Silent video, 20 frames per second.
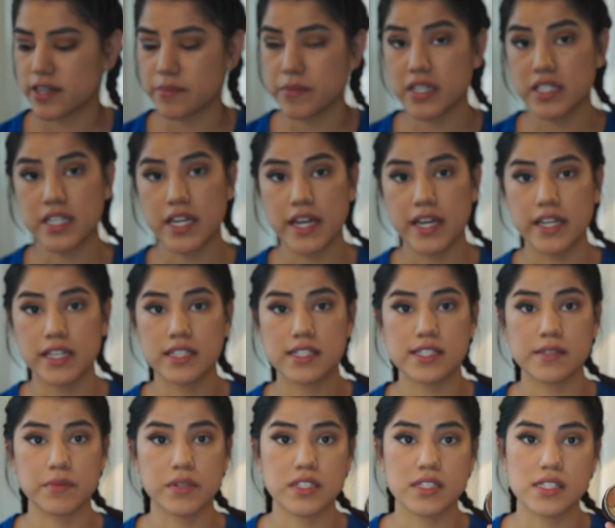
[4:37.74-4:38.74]
going to be taking
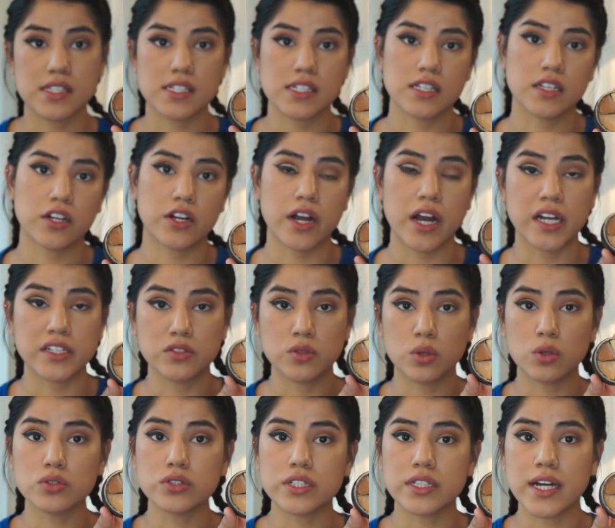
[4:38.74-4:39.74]
some concealer. I
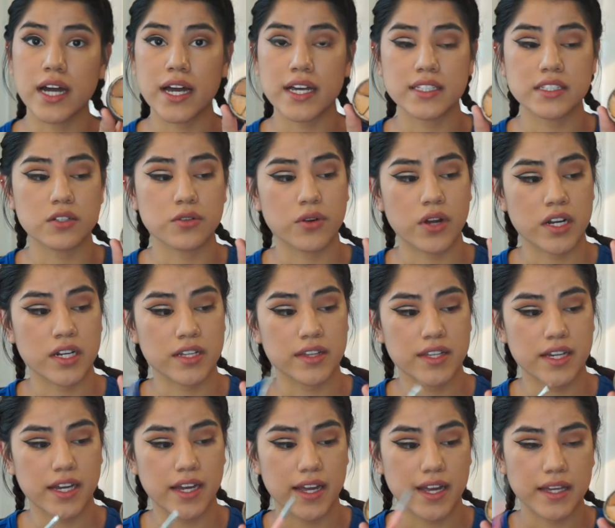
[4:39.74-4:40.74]
told you guys already
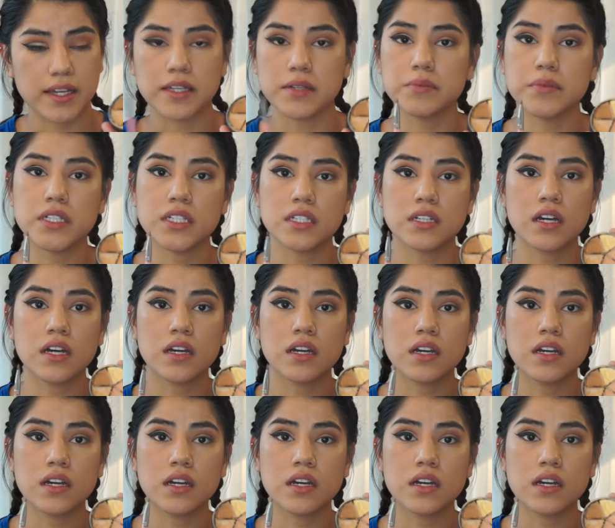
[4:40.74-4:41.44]
that Amy